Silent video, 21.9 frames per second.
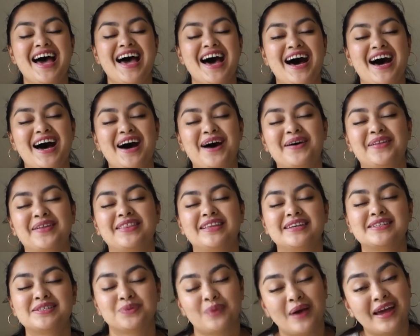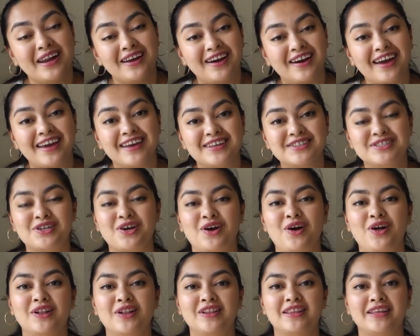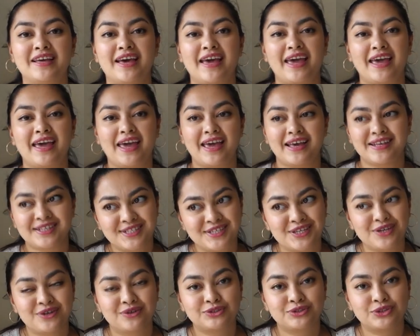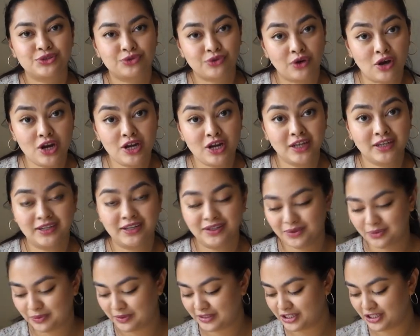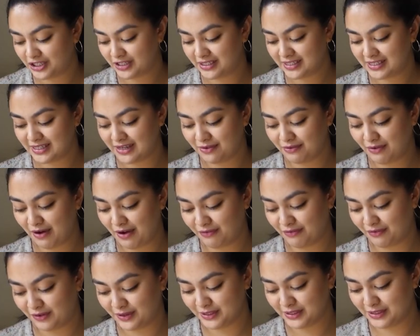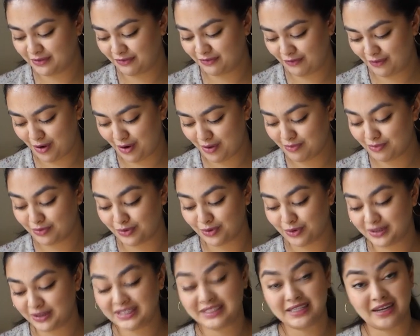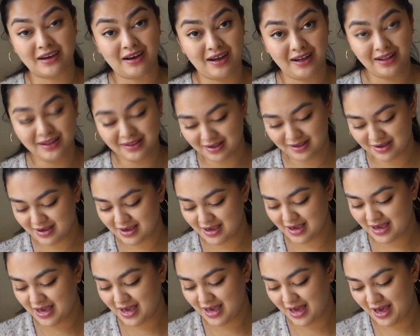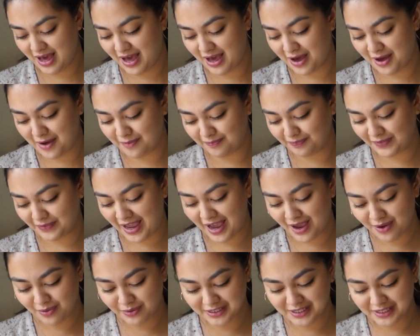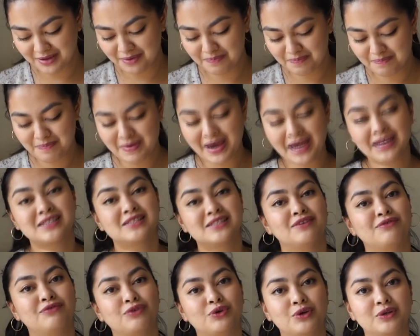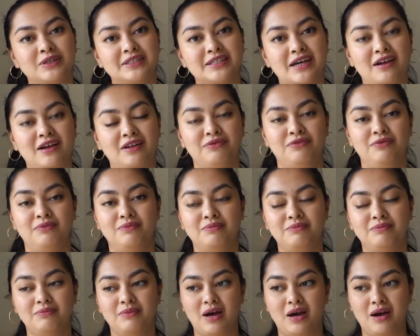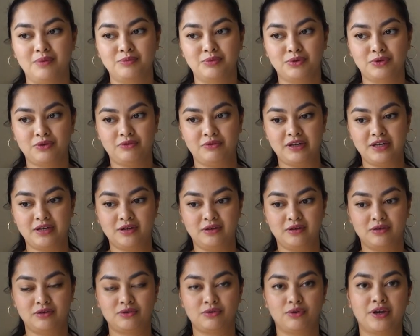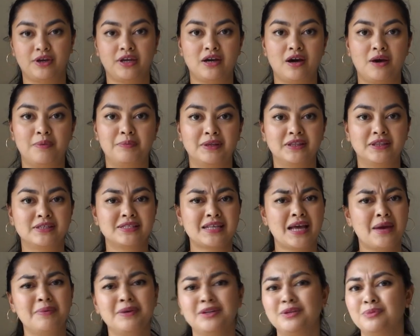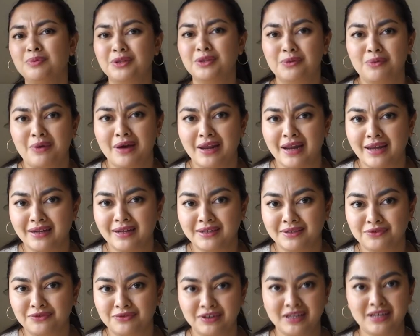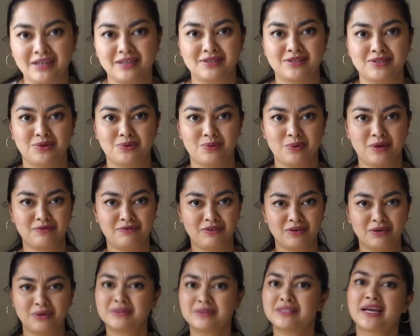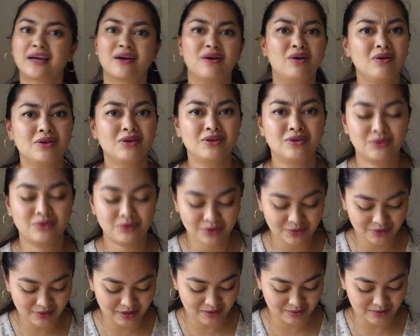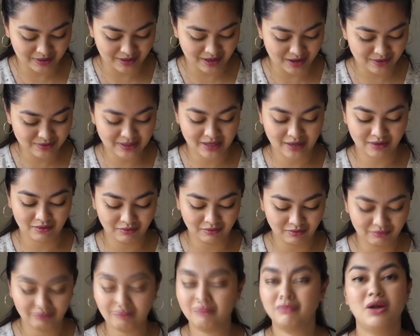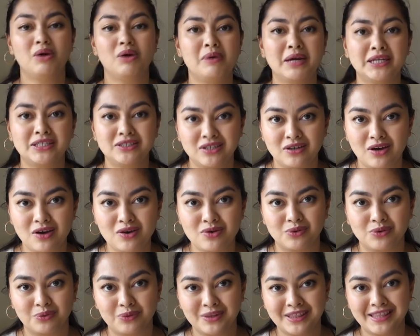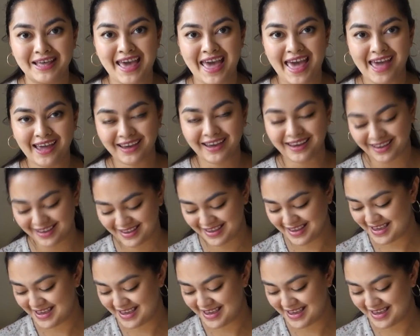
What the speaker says: The sweater is called the Esio Trot, which is a reference from Roald Dahl. I was a massive Roald Dahl book reader growing up, but this happened to be the one I didn't read. So when Vera was like, oh, you don't know that one? I was like, no, I don't. What the heck?